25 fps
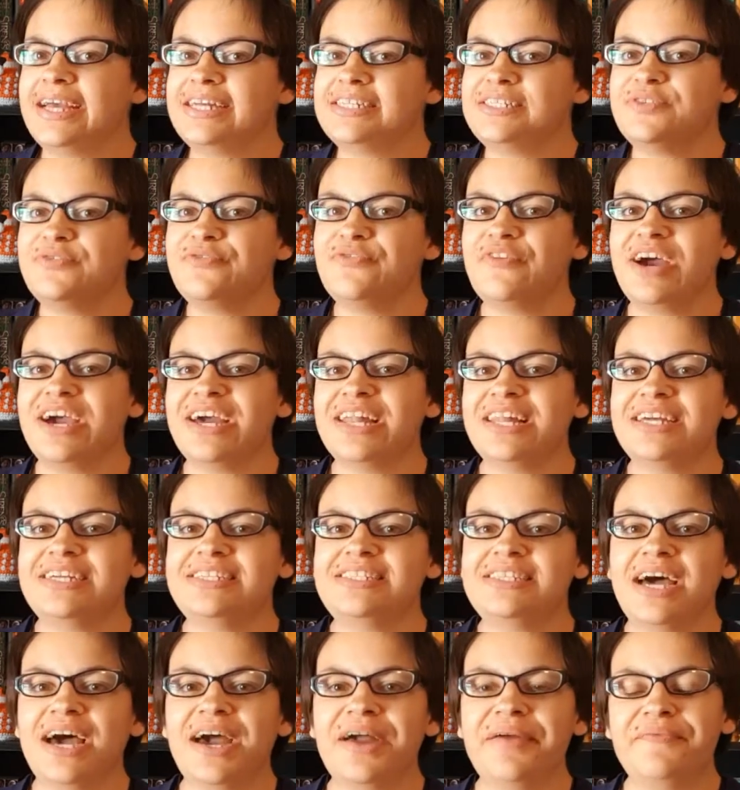It's finally
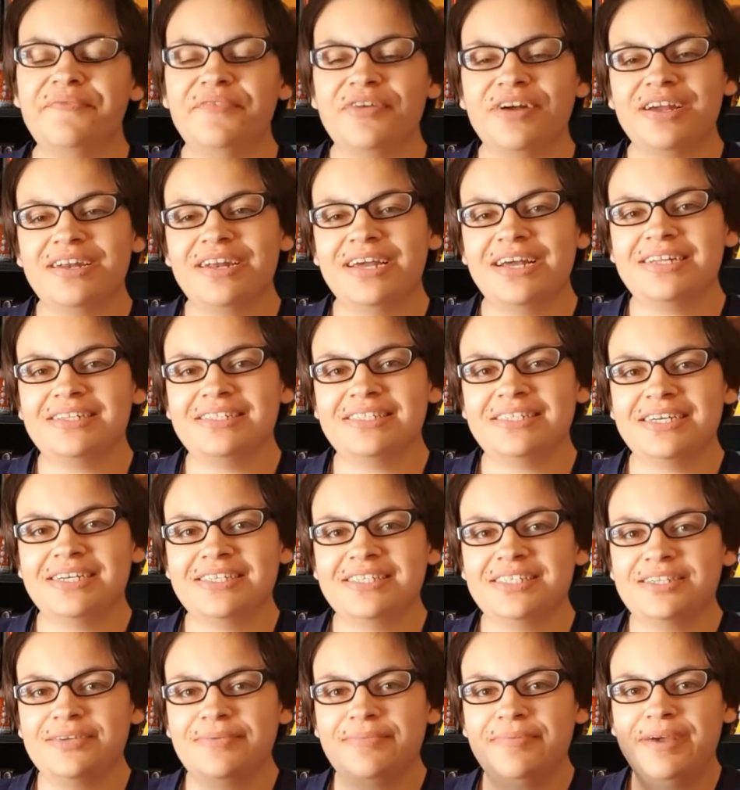time for an
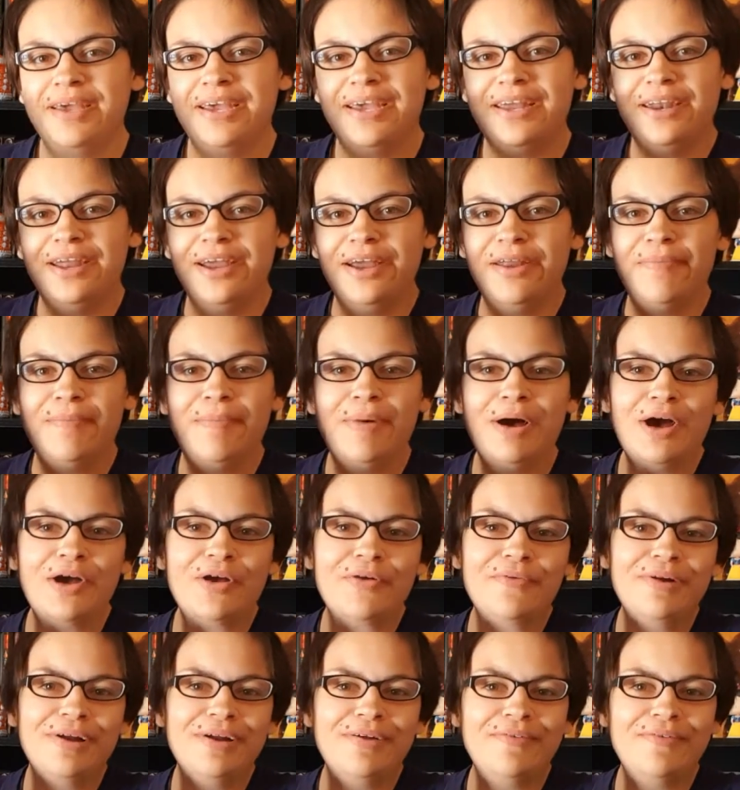anticipated book